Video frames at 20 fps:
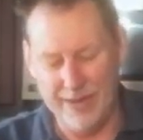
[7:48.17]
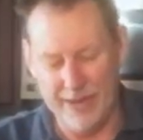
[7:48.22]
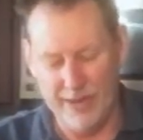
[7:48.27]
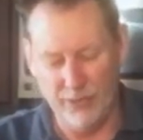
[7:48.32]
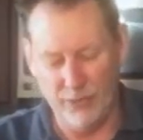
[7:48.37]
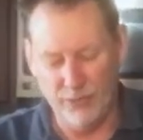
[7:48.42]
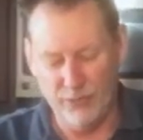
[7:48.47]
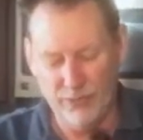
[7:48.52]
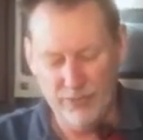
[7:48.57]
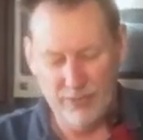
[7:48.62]

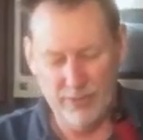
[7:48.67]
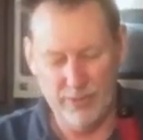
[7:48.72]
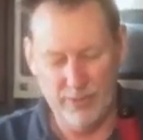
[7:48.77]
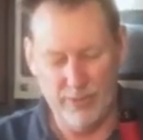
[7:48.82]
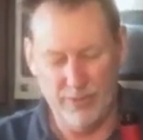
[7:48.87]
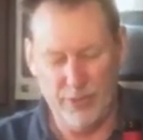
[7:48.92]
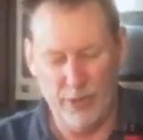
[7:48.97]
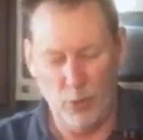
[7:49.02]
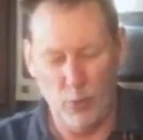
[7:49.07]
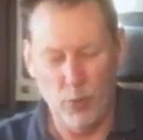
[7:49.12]
if
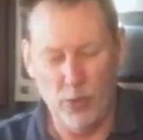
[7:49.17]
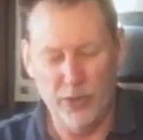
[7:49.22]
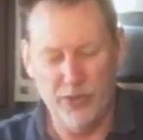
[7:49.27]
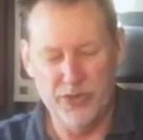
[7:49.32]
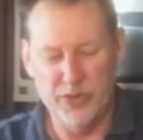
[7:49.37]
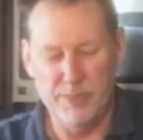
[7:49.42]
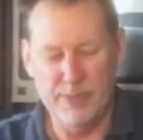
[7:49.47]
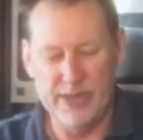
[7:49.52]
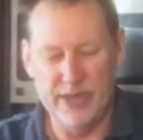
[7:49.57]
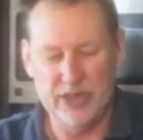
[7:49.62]
there were
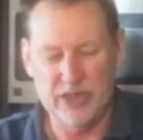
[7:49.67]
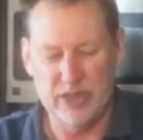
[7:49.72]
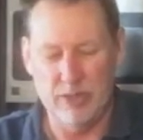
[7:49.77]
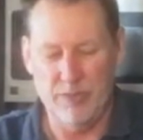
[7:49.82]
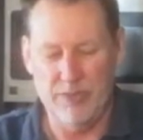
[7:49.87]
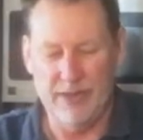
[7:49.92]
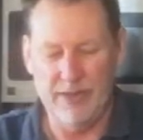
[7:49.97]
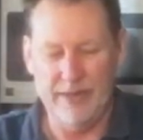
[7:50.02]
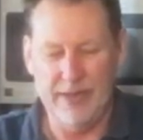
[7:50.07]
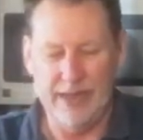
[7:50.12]
to be
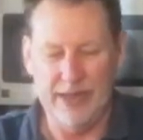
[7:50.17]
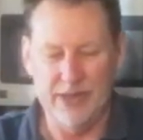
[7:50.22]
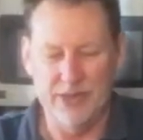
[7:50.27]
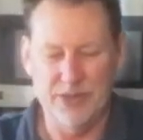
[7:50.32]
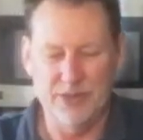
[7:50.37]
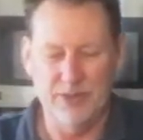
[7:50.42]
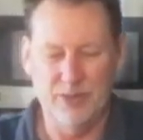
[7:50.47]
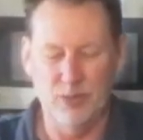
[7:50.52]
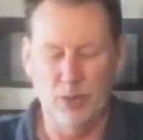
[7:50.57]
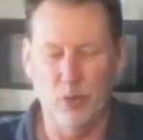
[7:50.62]
something that
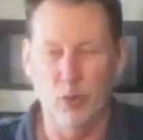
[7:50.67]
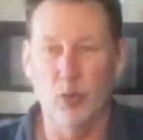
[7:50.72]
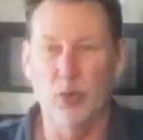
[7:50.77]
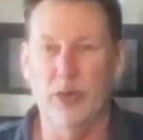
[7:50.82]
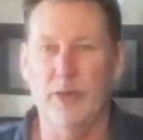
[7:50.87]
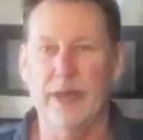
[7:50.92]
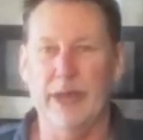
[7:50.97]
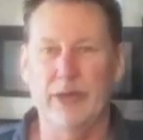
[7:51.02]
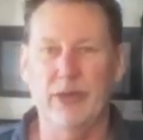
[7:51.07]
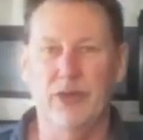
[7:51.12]
is
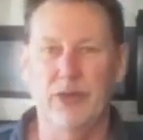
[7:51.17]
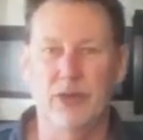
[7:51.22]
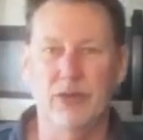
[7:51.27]
that